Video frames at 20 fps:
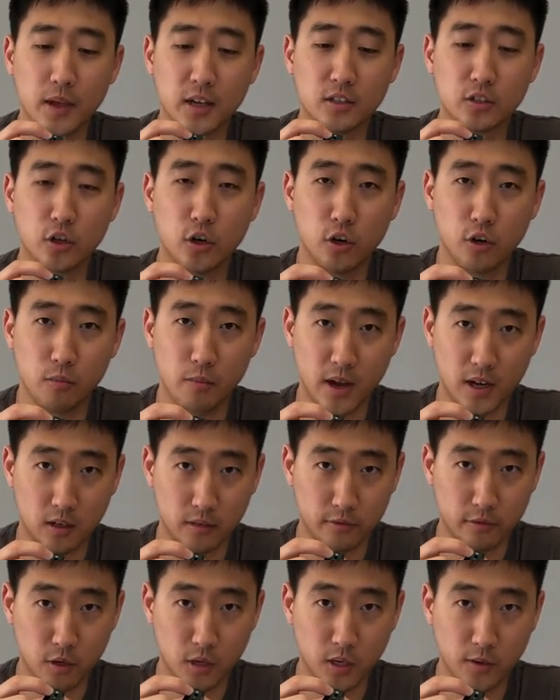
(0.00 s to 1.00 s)
external
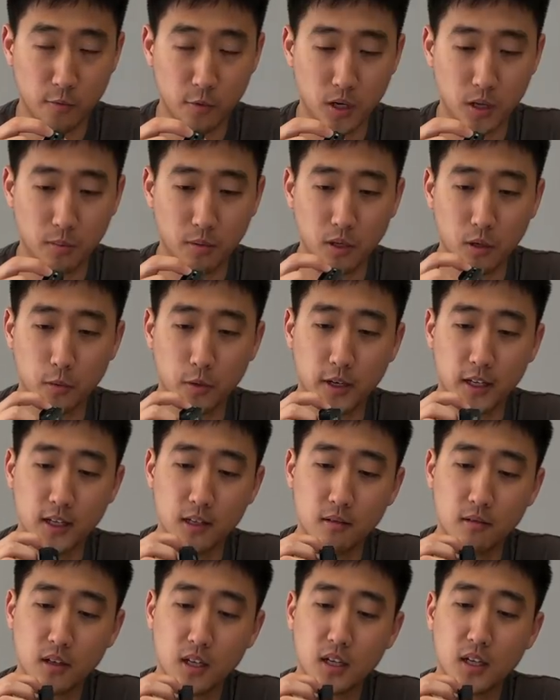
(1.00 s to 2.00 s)
microphone if you want to plug one in.